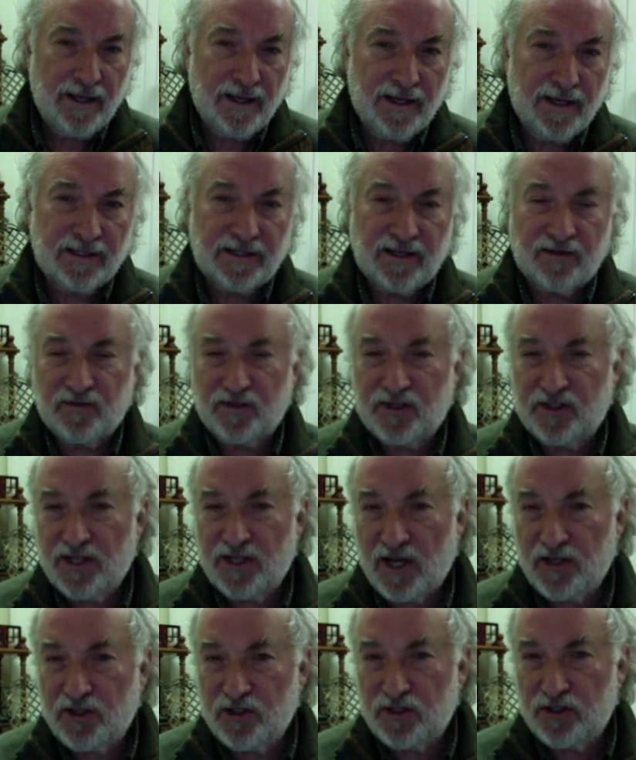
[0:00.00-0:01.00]
is of
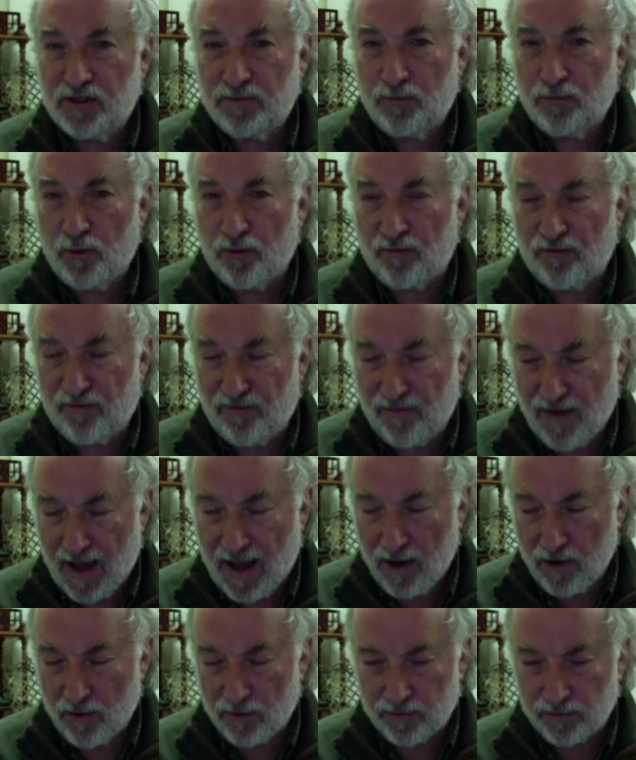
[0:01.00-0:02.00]
such
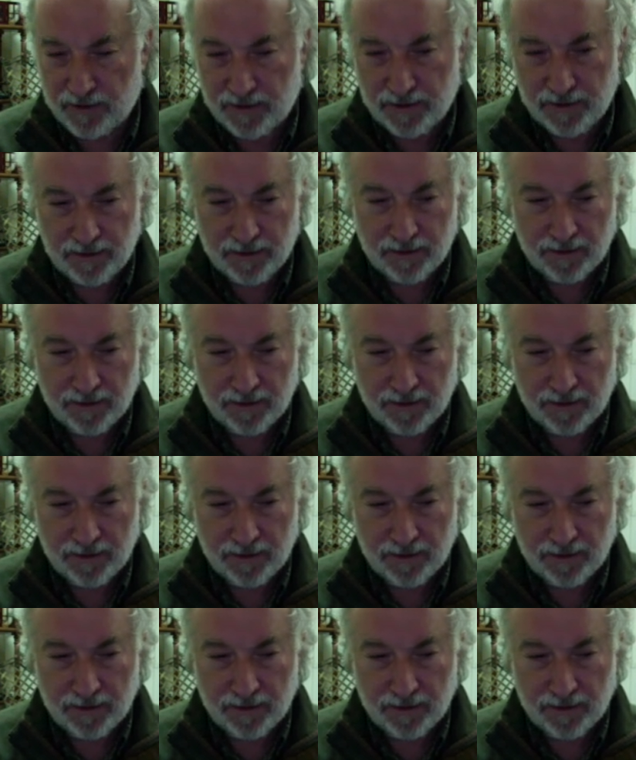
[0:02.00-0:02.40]
profound